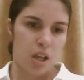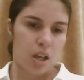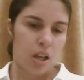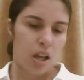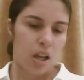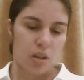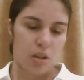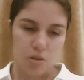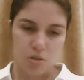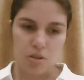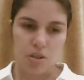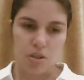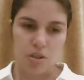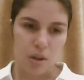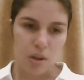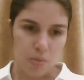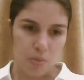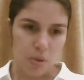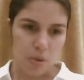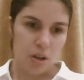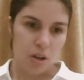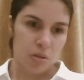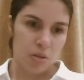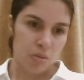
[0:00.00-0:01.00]
Uncle
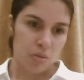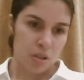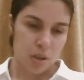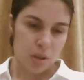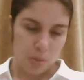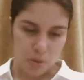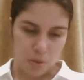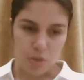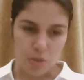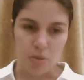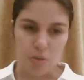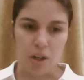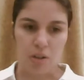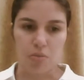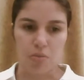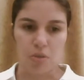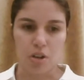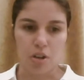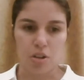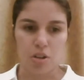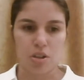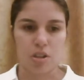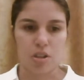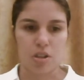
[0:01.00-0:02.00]
Samuel Wagon
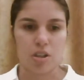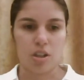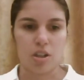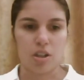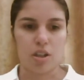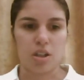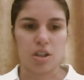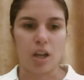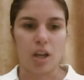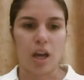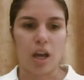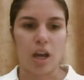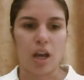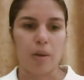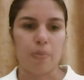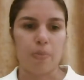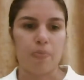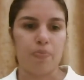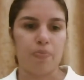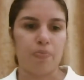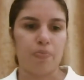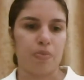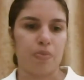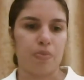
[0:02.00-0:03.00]
Watson.
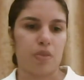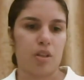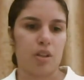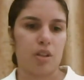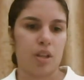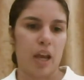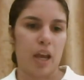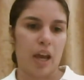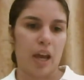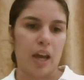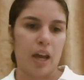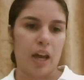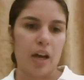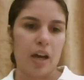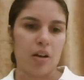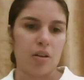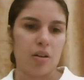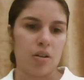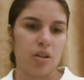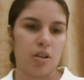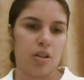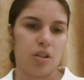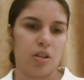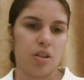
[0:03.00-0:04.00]
And
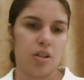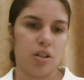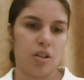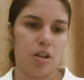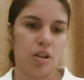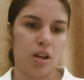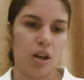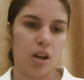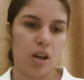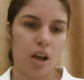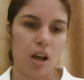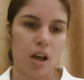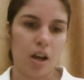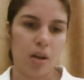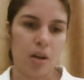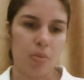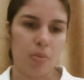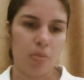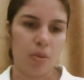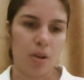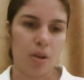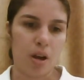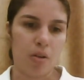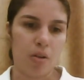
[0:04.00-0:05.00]
now
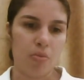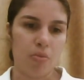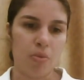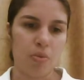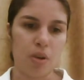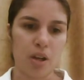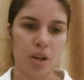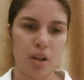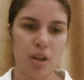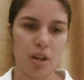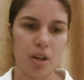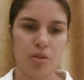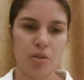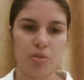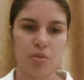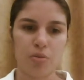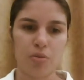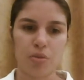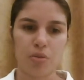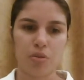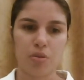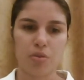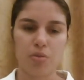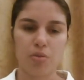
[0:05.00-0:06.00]
I read
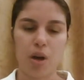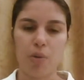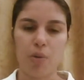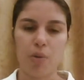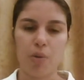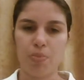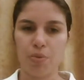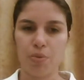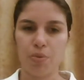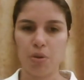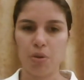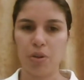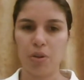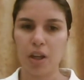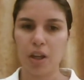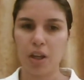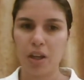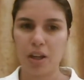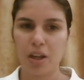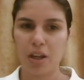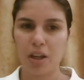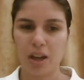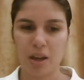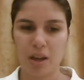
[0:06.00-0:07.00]
quite
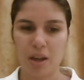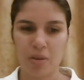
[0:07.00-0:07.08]
broadly.